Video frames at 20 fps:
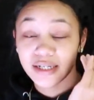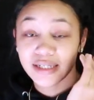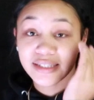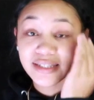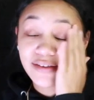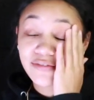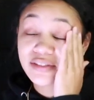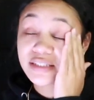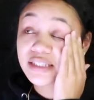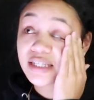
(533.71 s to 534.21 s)
It's
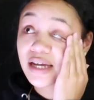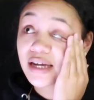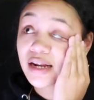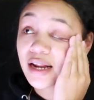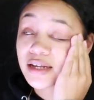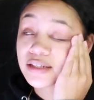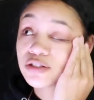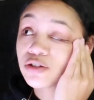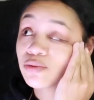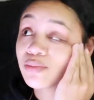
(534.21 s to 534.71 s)
7:10.
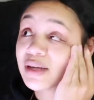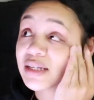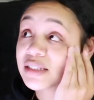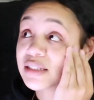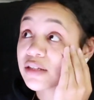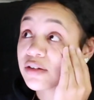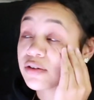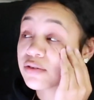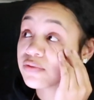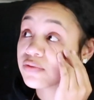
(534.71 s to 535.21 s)
I told
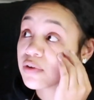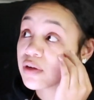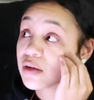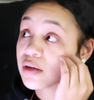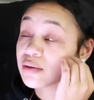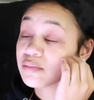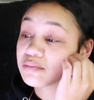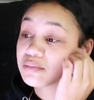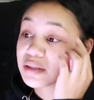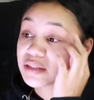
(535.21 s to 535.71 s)
myself
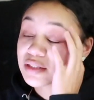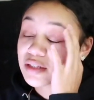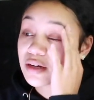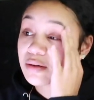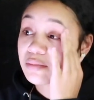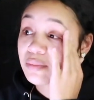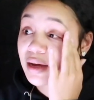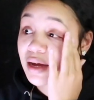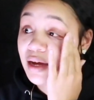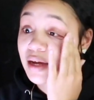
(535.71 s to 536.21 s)
try to be
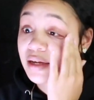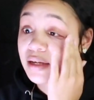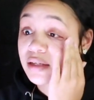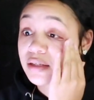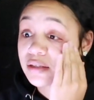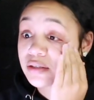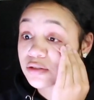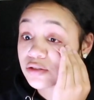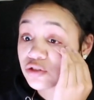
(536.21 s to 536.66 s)
done by